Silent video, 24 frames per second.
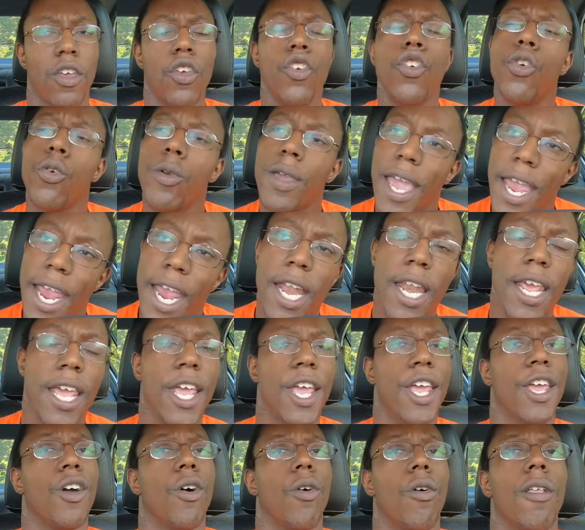You can
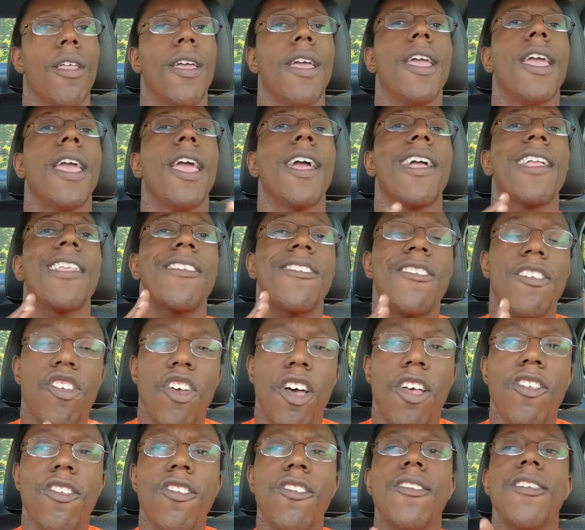heal. It
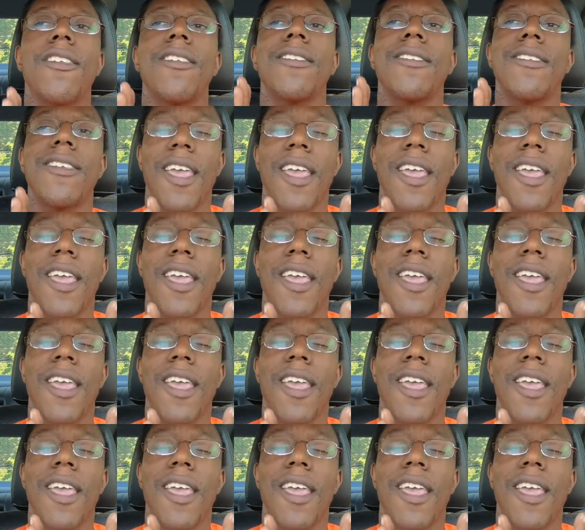just